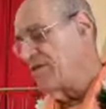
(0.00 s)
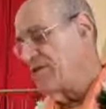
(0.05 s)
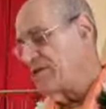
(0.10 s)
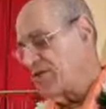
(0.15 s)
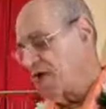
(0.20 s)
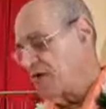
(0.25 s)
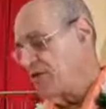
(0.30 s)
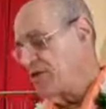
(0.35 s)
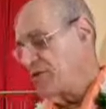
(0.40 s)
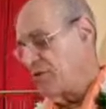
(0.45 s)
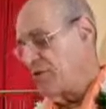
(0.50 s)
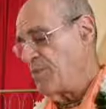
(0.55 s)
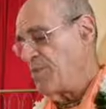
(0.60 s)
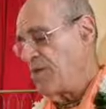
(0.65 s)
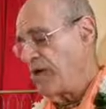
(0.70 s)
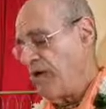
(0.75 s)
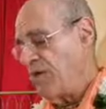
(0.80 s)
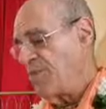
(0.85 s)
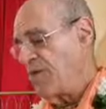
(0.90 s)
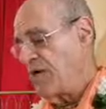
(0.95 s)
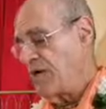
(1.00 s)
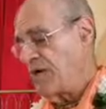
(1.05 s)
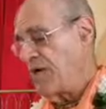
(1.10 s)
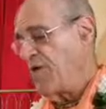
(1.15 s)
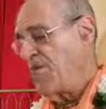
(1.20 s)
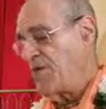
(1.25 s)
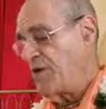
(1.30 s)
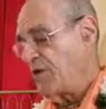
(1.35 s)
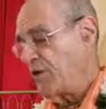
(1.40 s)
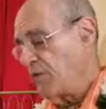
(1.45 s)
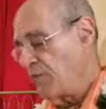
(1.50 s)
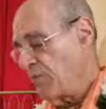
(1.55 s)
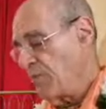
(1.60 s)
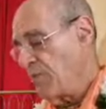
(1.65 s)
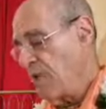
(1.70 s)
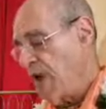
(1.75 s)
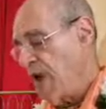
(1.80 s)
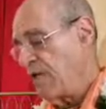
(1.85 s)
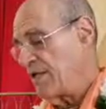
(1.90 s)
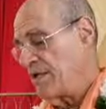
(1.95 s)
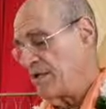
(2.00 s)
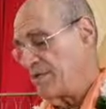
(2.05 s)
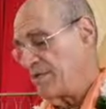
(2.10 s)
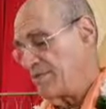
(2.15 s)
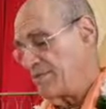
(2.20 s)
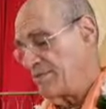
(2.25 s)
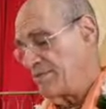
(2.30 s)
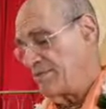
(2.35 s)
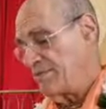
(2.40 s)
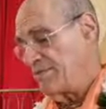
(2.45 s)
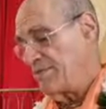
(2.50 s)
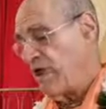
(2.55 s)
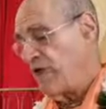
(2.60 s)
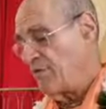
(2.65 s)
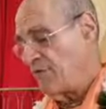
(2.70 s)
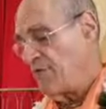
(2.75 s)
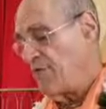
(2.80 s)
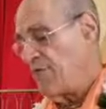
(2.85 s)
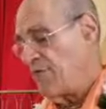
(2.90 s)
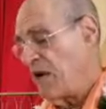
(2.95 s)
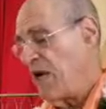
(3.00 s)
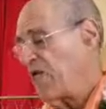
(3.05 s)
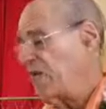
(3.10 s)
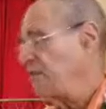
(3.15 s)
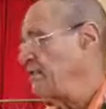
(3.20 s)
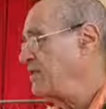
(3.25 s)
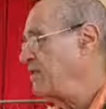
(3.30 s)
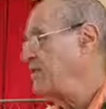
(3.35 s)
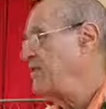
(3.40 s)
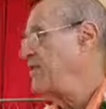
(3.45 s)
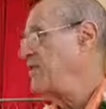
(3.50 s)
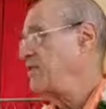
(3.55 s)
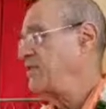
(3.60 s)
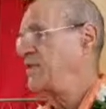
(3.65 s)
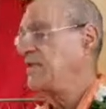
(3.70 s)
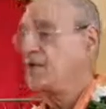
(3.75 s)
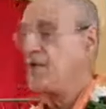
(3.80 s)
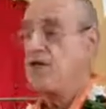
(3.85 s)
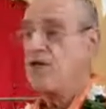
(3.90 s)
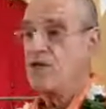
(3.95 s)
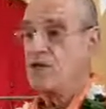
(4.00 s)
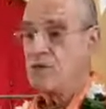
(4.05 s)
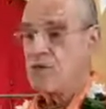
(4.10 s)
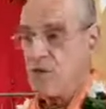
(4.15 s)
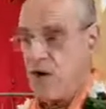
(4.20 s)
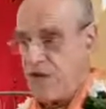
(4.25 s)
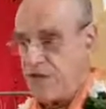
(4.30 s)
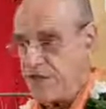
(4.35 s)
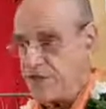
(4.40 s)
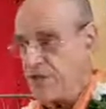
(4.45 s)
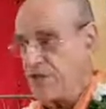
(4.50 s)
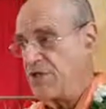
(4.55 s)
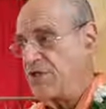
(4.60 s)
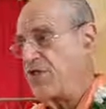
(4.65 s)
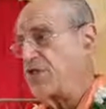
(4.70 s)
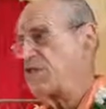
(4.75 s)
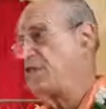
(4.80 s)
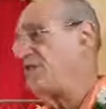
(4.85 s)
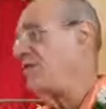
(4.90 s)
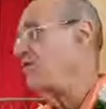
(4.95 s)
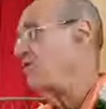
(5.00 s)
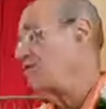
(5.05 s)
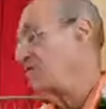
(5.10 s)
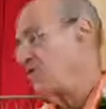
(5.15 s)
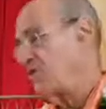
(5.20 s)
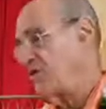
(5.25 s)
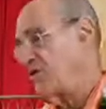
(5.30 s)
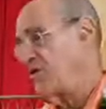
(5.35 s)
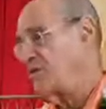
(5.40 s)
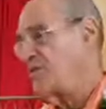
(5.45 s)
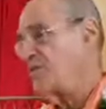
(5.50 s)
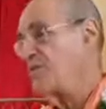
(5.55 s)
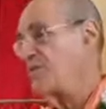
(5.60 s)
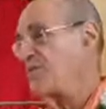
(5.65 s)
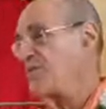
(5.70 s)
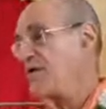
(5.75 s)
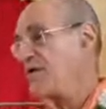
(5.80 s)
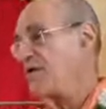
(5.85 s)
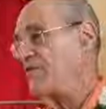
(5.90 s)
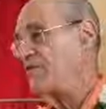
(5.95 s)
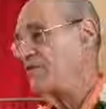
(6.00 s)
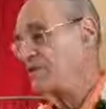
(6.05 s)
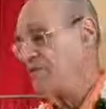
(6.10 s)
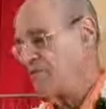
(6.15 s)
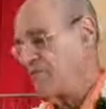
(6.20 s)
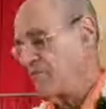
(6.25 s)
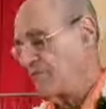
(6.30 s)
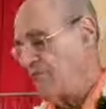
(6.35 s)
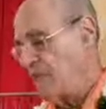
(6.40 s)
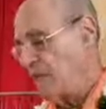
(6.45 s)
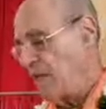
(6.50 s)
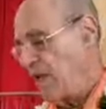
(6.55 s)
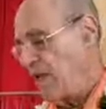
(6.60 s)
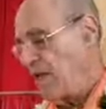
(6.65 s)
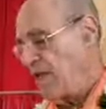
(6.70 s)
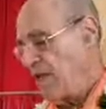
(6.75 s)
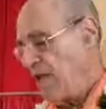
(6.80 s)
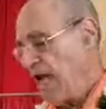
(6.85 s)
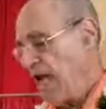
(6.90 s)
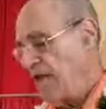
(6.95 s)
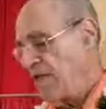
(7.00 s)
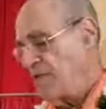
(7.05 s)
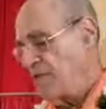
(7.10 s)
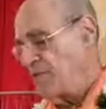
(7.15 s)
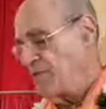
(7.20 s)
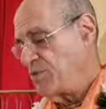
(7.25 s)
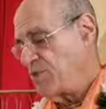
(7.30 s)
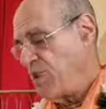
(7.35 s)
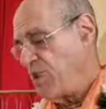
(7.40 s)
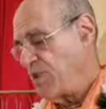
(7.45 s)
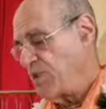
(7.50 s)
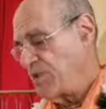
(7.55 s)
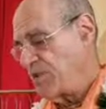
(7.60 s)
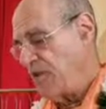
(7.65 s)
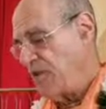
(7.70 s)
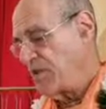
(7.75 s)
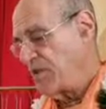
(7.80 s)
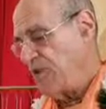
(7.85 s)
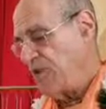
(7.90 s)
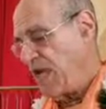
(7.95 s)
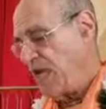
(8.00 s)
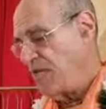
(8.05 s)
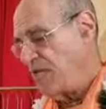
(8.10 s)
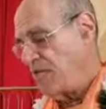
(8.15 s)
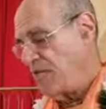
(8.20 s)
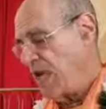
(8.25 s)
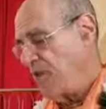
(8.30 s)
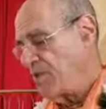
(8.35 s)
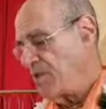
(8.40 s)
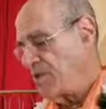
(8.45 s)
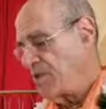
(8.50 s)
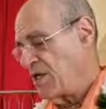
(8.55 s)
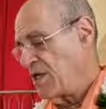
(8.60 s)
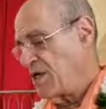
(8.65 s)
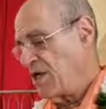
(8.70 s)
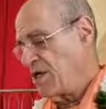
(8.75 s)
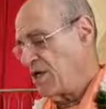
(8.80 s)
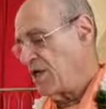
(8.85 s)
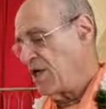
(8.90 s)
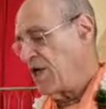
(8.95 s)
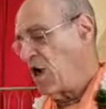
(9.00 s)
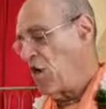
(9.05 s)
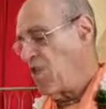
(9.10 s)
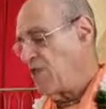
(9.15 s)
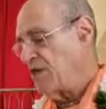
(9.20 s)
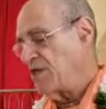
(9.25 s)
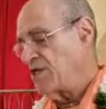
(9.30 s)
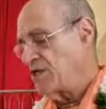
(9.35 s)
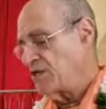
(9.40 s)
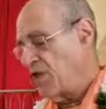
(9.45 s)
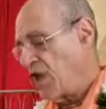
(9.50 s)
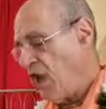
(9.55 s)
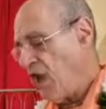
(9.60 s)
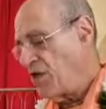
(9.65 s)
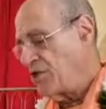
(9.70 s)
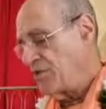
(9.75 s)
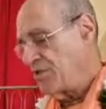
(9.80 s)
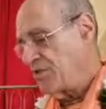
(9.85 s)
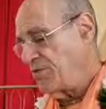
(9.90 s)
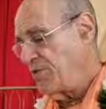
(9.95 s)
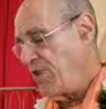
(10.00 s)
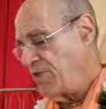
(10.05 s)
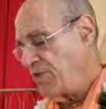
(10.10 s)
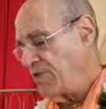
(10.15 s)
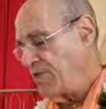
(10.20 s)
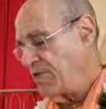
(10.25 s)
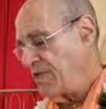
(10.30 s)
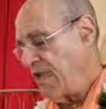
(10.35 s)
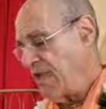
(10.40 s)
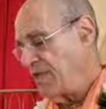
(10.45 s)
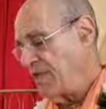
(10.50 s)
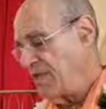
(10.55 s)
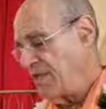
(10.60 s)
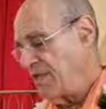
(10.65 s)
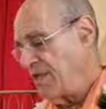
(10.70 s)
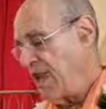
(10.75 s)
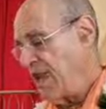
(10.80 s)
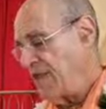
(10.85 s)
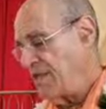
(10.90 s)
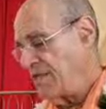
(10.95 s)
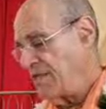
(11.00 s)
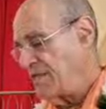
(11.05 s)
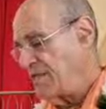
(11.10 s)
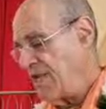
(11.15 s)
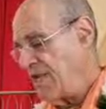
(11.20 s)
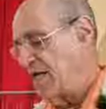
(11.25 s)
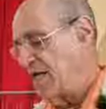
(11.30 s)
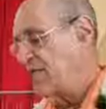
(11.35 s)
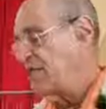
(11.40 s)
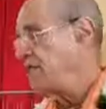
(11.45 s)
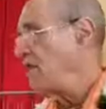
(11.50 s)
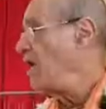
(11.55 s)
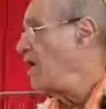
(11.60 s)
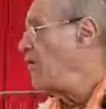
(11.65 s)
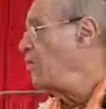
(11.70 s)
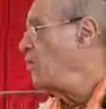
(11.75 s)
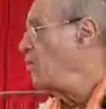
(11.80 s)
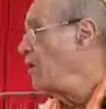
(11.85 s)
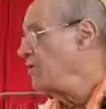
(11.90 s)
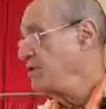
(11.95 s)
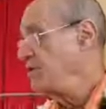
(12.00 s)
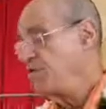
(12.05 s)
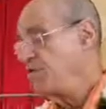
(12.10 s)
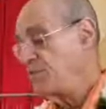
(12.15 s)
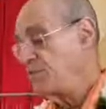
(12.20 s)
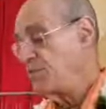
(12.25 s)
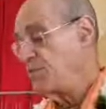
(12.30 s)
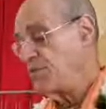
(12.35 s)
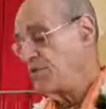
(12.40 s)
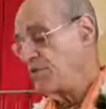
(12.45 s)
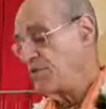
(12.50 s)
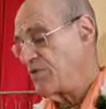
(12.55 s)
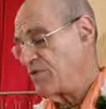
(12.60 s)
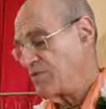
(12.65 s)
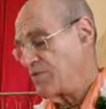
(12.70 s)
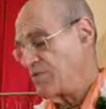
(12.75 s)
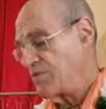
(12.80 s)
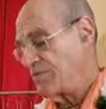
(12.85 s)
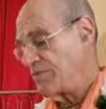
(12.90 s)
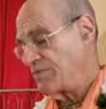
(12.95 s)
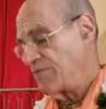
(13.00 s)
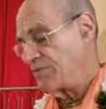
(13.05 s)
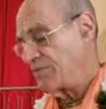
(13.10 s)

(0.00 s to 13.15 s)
of the Santri Bhava of the Unmada, that means the craziness of the Santri Bhava, and the absorption in the pastimes, the gopis lost their own identity and attained a oneness with Krishna.